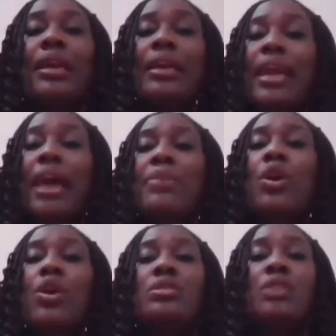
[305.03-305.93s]
Yeah,
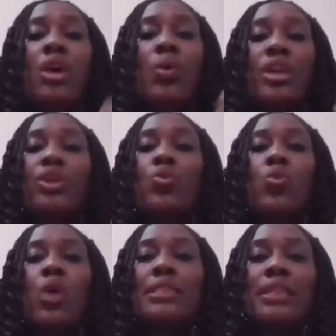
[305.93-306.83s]
because when you
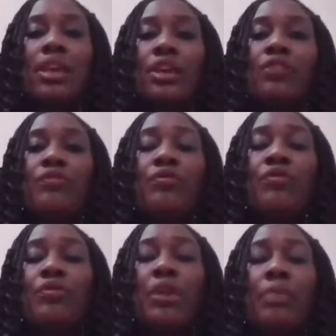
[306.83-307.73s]
watch a lot of
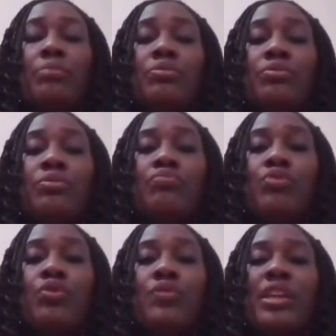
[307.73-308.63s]

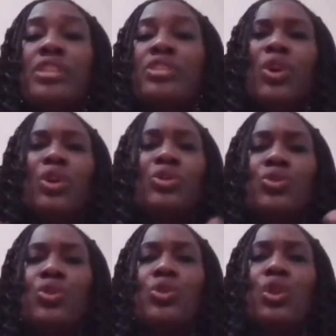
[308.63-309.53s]
movies, or you
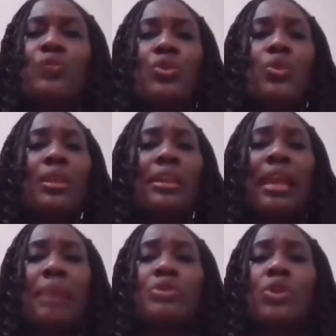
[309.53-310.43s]
do stuff on your
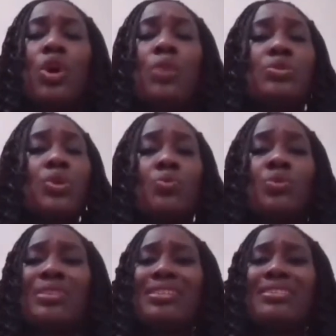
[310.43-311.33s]
laptops,
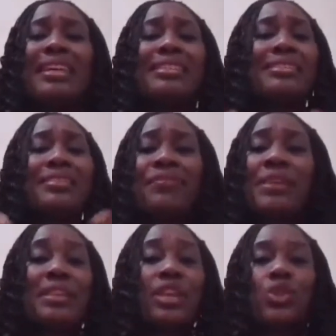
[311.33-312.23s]
computers, and
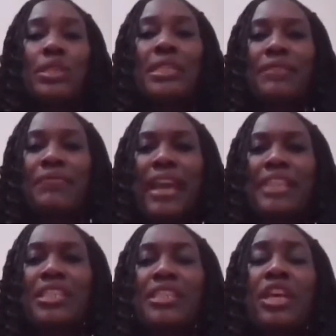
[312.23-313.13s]
different electronic
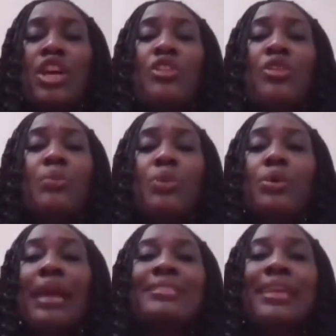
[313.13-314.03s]
devices, the blue
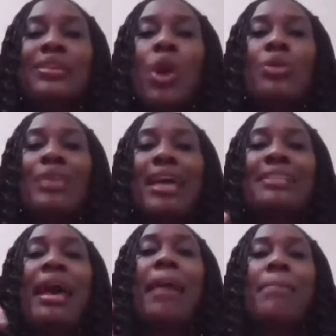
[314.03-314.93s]
light and all
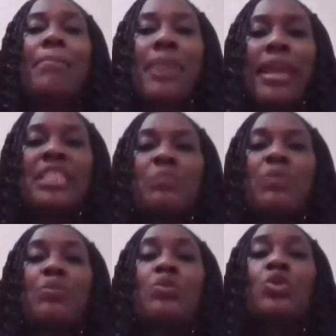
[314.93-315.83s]
that makes
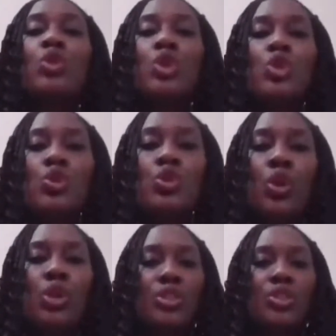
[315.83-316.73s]
people to lose
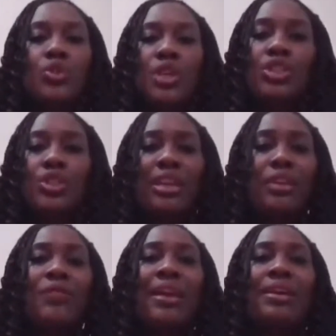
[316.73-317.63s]
concentration.
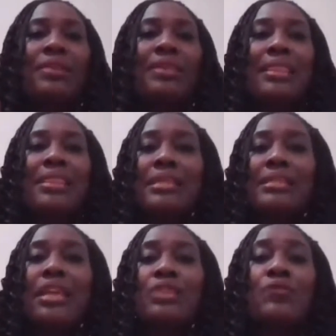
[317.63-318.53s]
And you find out that these
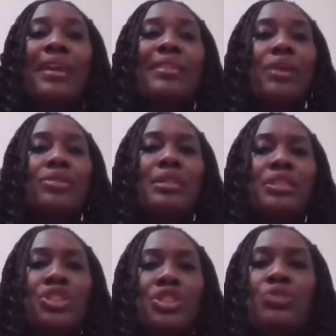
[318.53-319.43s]
days, you find out the
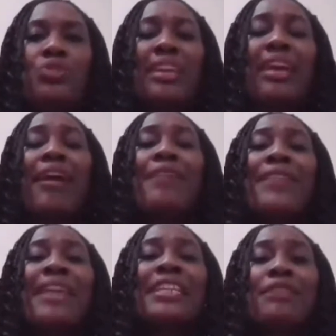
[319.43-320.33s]
children
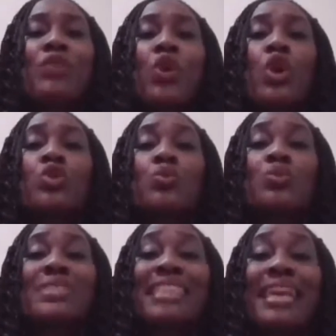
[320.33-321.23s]
find it difficult
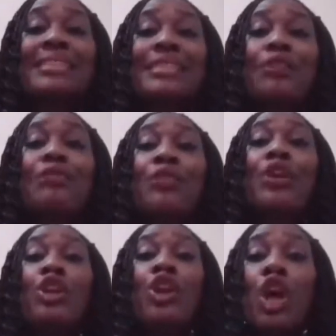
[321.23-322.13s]
to stay still for
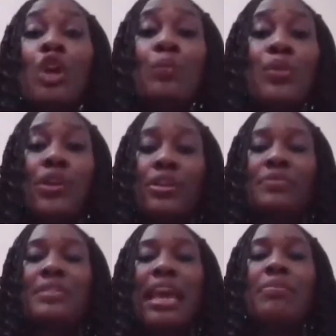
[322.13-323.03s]
a long period
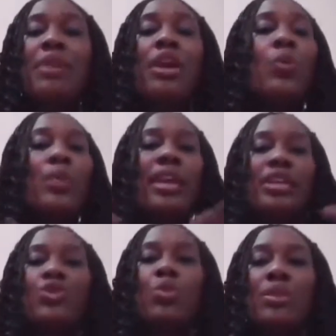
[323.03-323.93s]
of time. We hear
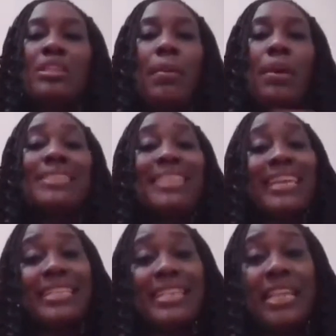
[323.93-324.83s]
so much about
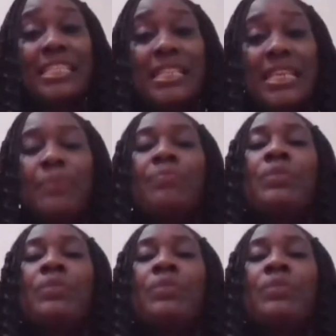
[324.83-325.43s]
ADHD.